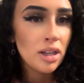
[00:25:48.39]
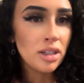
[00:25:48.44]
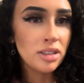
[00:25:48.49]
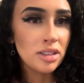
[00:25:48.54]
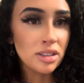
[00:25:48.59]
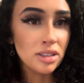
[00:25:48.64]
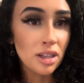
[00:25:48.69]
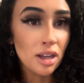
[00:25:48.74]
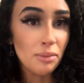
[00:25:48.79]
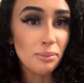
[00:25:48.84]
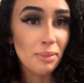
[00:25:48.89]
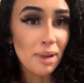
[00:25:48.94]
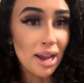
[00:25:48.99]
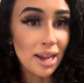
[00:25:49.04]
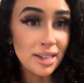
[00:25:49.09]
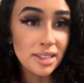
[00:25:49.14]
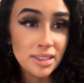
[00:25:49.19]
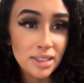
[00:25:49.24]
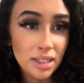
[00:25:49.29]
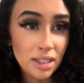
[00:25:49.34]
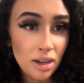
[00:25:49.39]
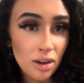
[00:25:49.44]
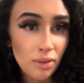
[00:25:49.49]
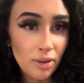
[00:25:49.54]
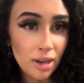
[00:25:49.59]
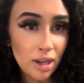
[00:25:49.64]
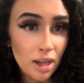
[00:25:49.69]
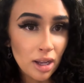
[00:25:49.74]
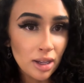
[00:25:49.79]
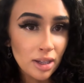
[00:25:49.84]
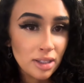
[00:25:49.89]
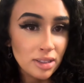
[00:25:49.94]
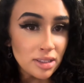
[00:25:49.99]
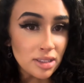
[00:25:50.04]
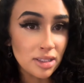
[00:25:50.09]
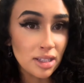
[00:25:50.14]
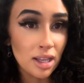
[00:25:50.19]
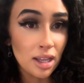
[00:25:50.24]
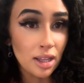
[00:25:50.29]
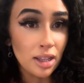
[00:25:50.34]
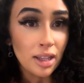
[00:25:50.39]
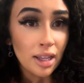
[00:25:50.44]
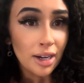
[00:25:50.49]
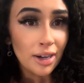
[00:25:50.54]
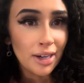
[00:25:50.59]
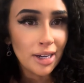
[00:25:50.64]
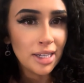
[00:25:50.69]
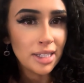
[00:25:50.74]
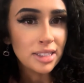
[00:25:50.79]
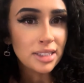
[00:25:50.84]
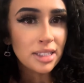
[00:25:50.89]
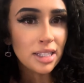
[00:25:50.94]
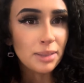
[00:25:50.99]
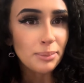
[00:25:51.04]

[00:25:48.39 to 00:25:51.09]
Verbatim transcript: just on my shit going on because it's hilarious.